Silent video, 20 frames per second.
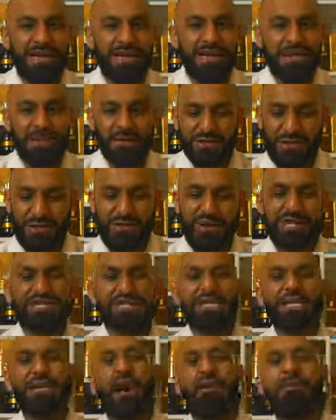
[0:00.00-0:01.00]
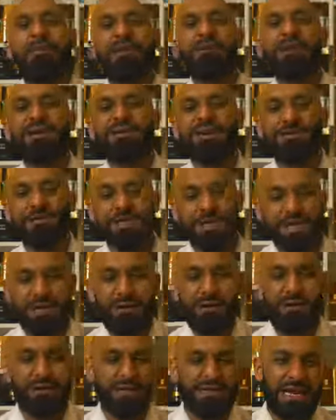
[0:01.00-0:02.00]
You know, so when she complimented me, he
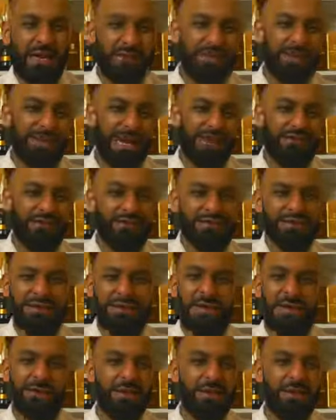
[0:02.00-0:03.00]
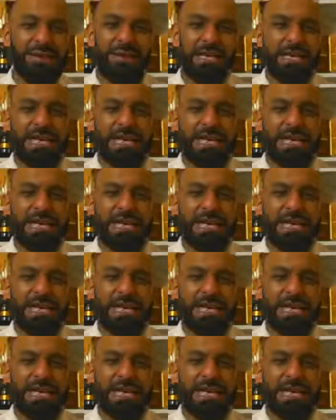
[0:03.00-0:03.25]
looked at me, I looked at him.